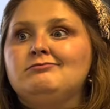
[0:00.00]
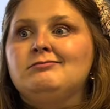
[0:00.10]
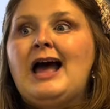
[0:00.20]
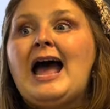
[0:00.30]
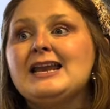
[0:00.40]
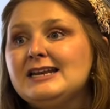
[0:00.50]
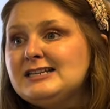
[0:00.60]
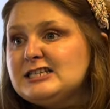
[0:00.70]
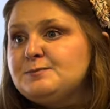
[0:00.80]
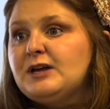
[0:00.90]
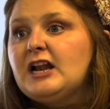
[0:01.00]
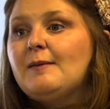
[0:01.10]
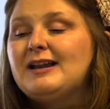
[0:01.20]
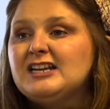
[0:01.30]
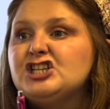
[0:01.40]
I need to split up.
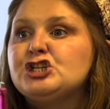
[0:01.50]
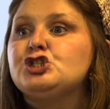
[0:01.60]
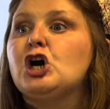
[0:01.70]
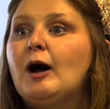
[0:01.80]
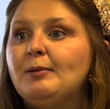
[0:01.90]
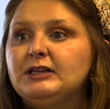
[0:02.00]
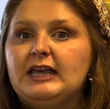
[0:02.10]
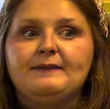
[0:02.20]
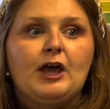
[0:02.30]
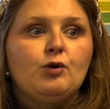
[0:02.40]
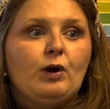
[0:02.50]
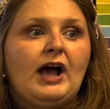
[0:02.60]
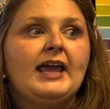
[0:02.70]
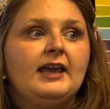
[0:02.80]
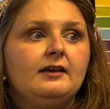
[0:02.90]
I need to double it though,
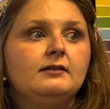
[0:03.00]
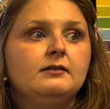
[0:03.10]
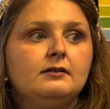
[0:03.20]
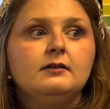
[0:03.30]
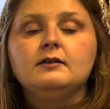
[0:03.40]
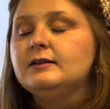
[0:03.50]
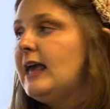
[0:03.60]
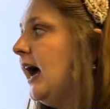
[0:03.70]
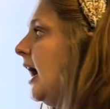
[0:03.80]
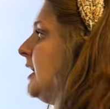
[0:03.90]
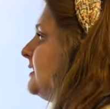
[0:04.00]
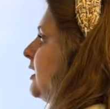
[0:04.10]
right? Yeah? So